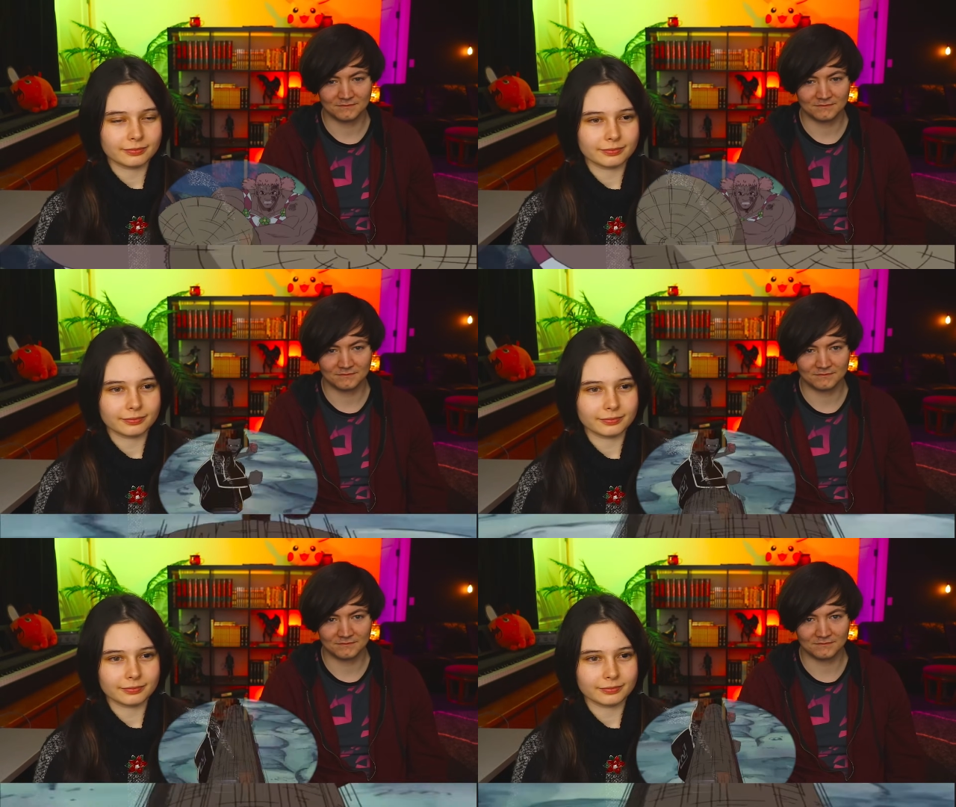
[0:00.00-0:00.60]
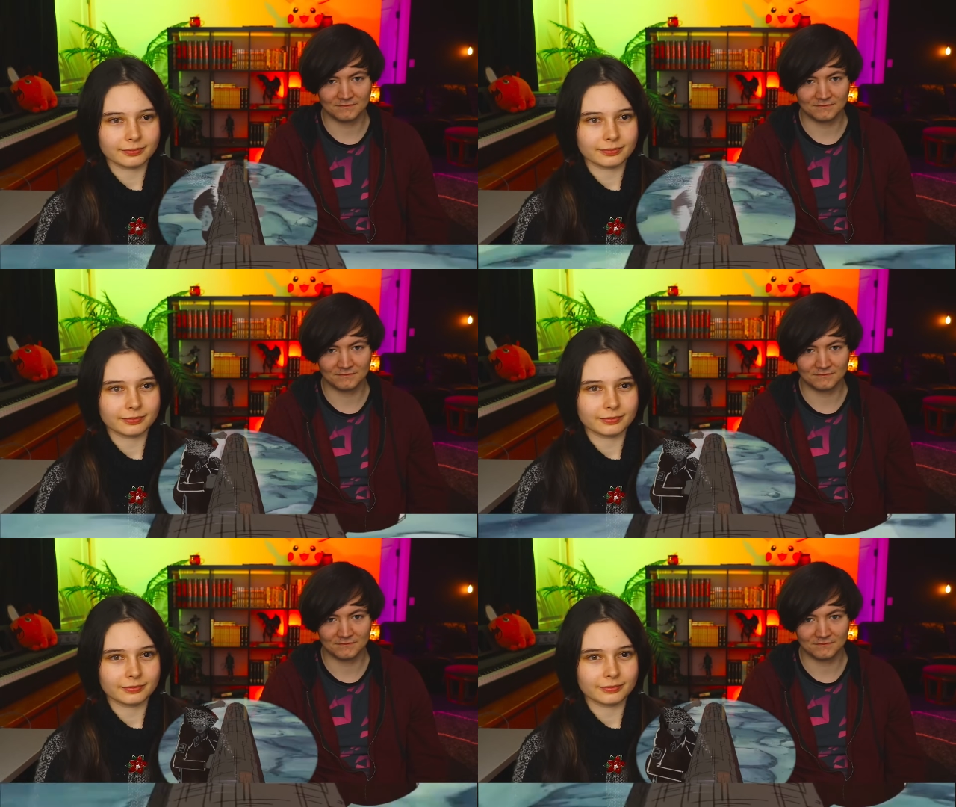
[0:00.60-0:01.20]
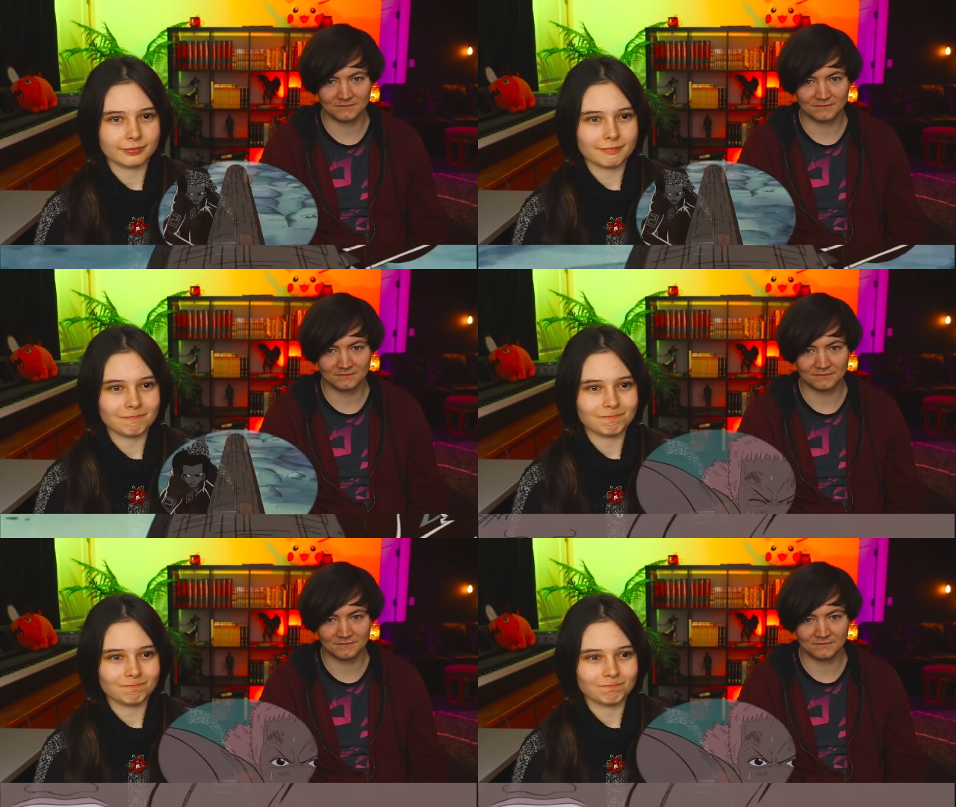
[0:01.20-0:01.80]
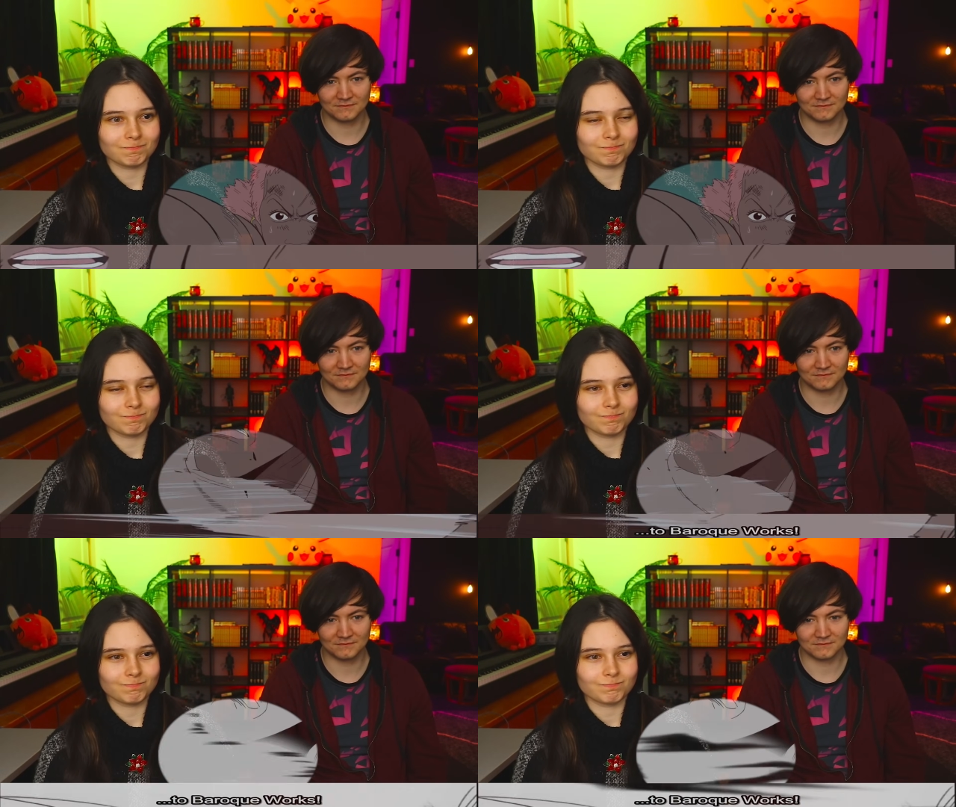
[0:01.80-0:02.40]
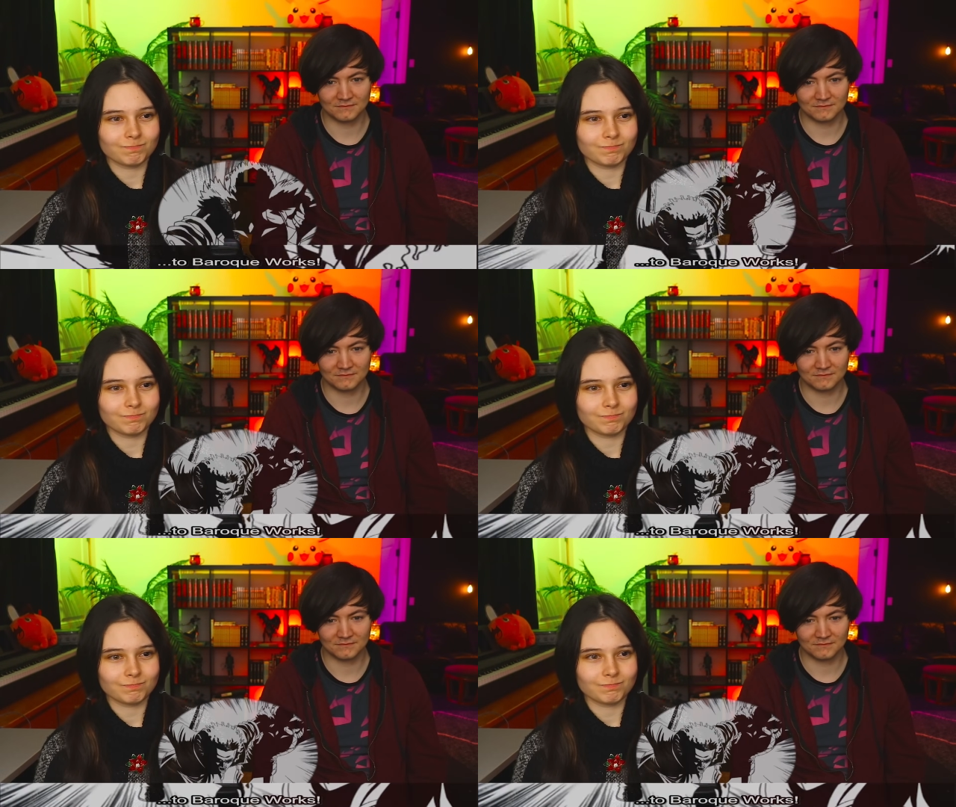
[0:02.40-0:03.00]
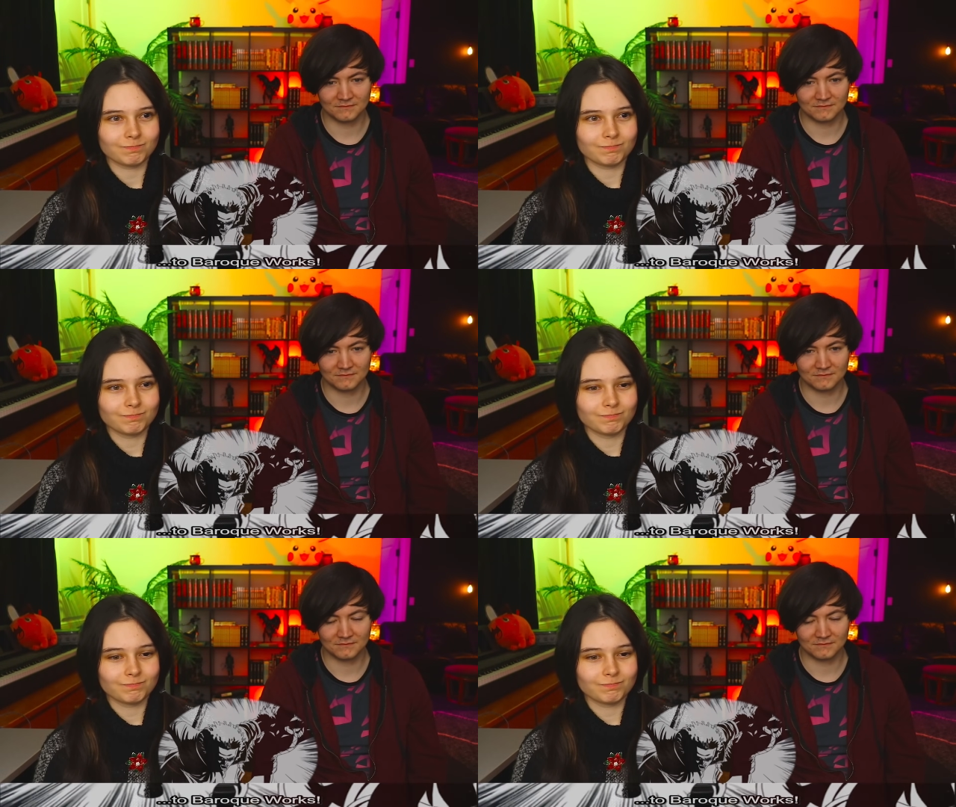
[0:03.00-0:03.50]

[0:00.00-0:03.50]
(silence)